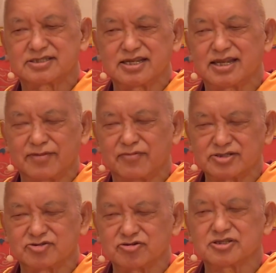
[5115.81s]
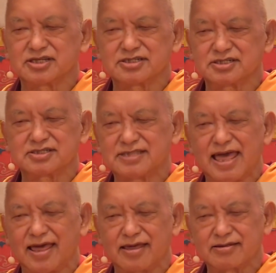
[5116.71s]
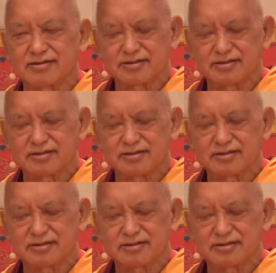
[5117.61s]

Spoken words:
tea about you can do that.